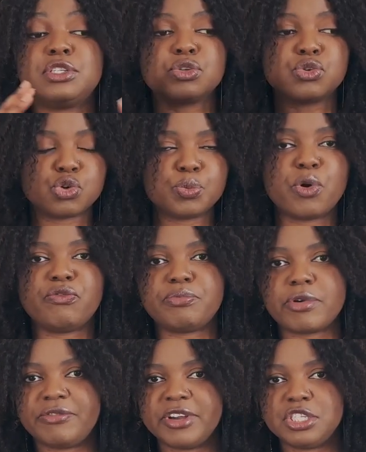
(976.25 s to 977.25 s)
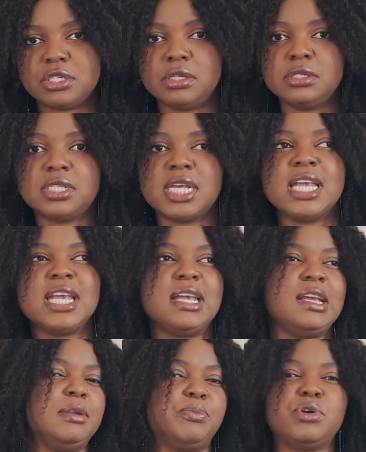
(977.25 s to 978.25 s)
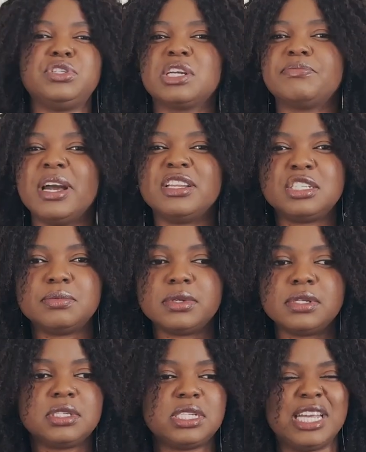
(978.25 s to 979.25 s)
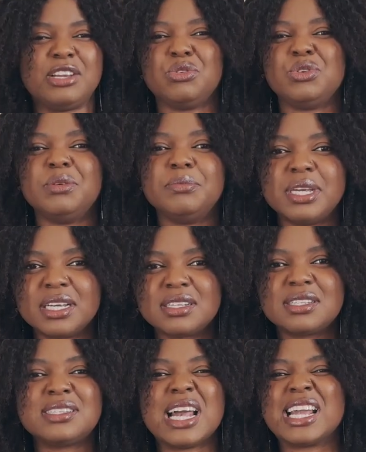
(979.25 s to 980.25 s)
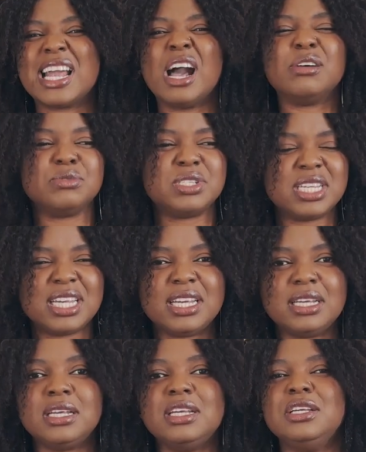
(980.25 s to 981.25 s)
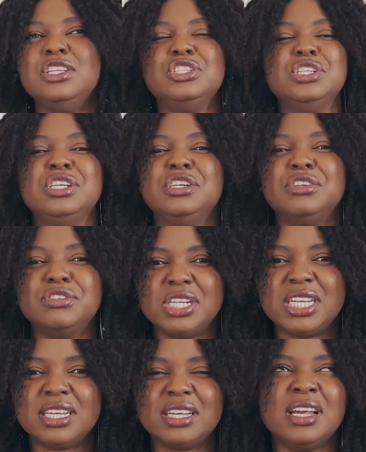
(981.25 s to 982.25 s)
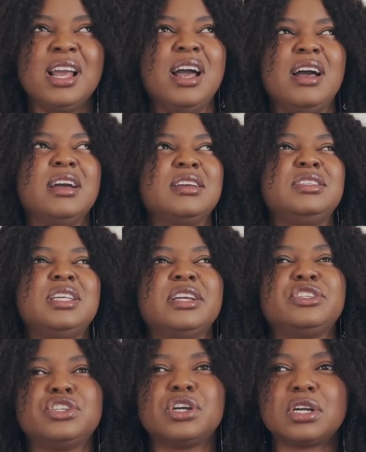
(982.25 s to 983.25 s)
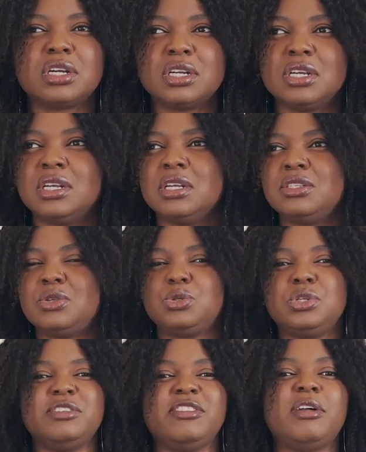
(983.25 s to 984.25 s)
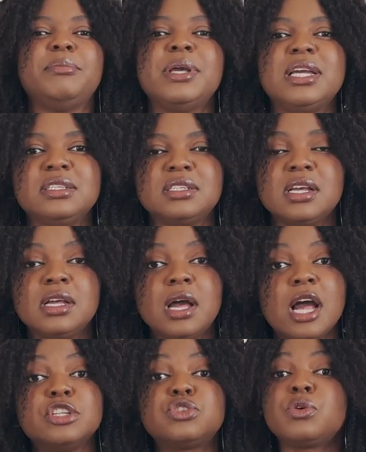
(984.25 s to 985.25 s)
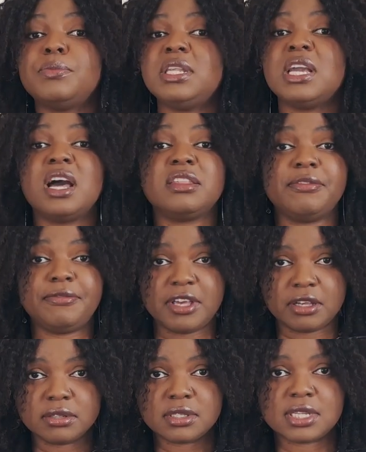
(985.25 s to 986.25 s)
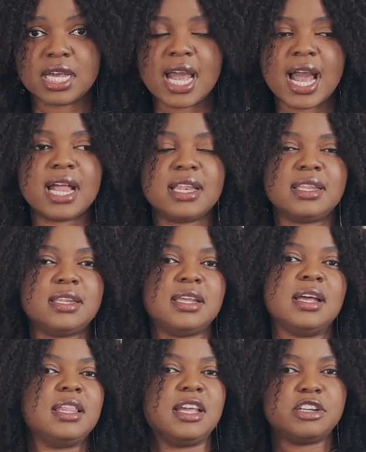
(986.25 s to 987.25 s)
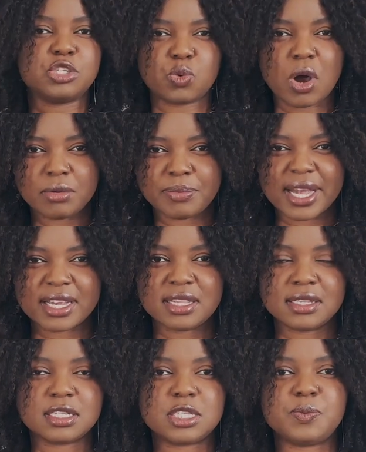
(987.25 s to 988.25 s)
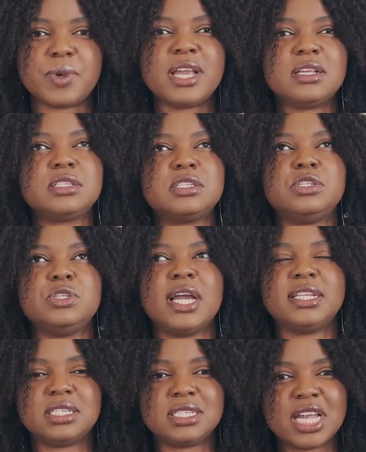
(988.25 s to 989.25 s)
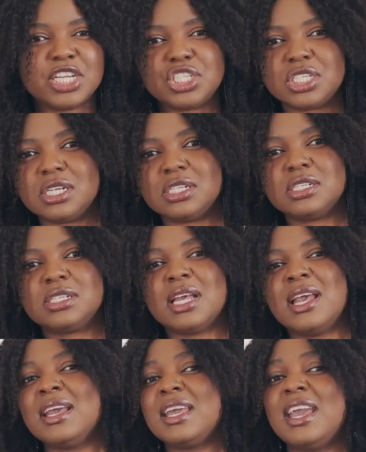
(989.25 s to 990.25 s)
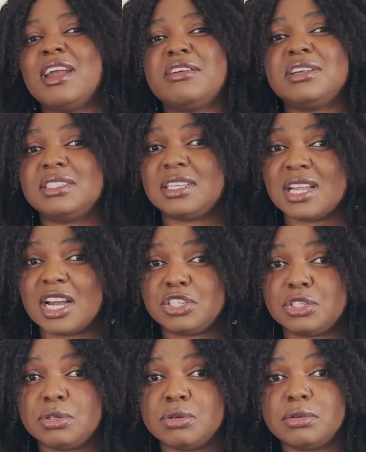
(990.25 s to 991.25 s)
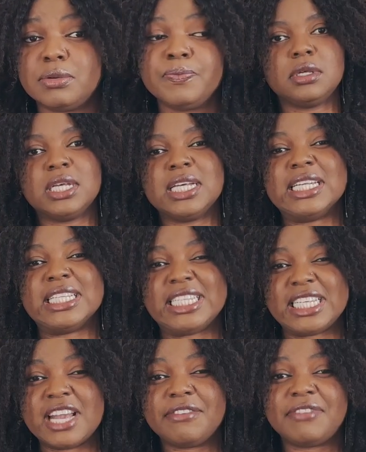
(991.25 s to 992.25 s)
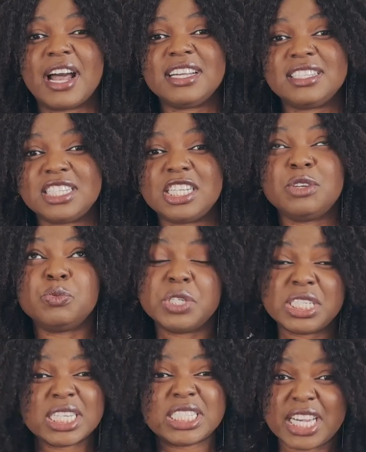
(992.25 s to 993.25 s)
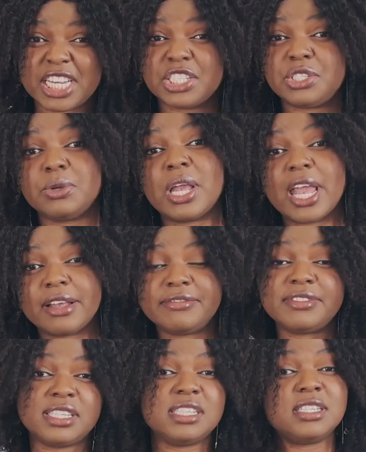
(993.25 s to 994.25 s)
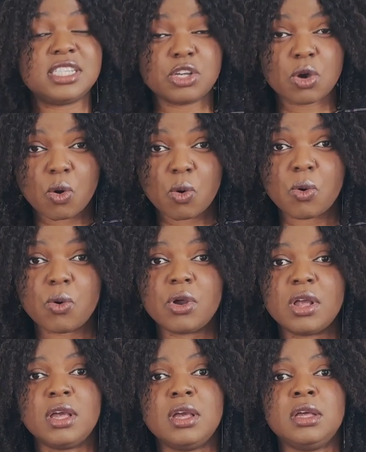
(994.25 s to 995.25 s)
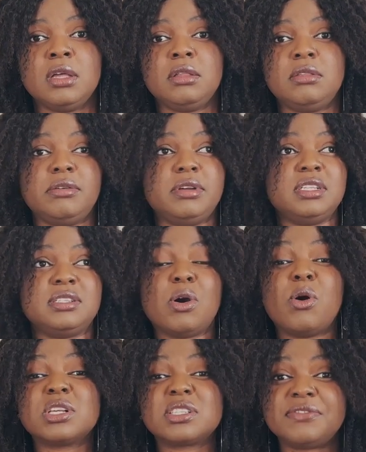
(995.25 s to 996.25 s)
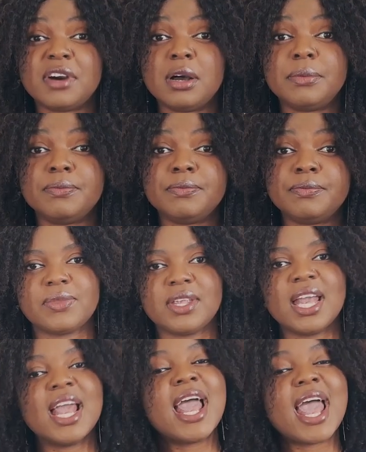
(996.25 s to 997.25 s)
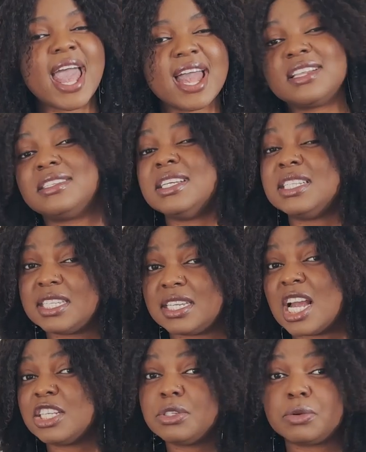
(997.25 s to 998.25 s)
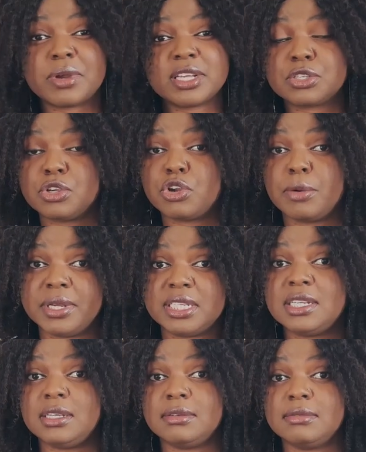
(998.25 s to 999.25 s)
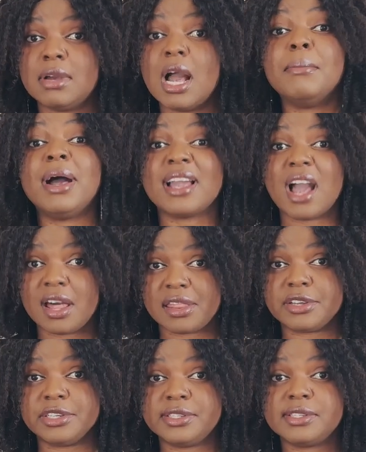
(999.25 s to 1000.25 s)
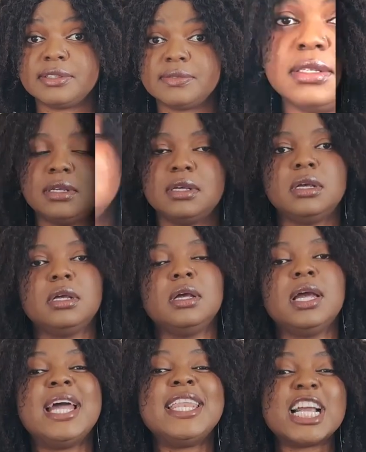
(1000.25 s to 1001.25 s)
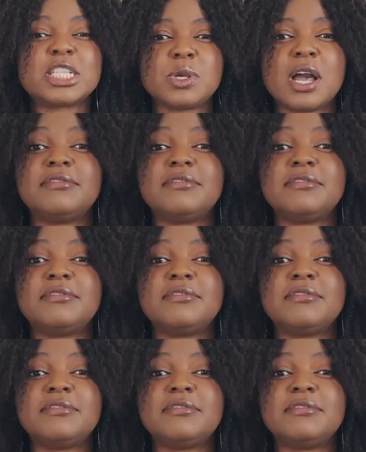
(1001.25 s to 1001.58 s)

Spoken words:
group of professionals in project management, economics, accounting, engineering, architecture, social development, and so many other fields. And there's World Bank in this space, United Nations, CARE International, DFID, which changed to FCDO, there is Oxfam, and International Rescue Committee, among others. Next, we have